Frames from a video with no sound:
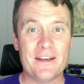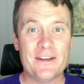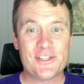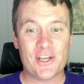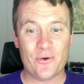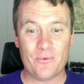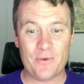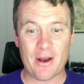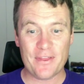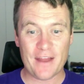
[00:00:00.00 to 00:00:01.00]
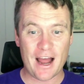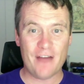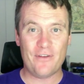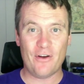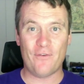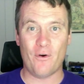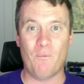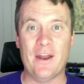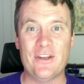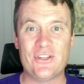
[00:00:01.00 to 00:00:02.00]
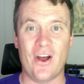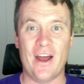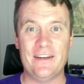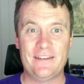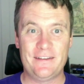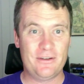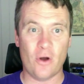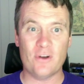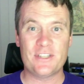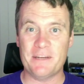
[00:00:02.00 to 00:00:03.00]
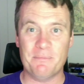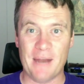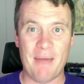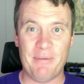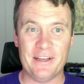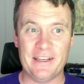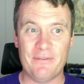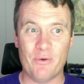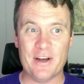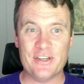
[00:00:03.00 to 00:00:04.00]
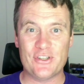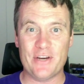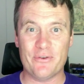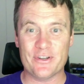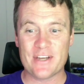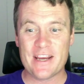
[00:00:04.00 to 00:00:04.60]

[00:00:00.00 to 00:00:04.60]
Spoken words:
So you had the half-elf on one side, constantly blabbing and giving away secrets.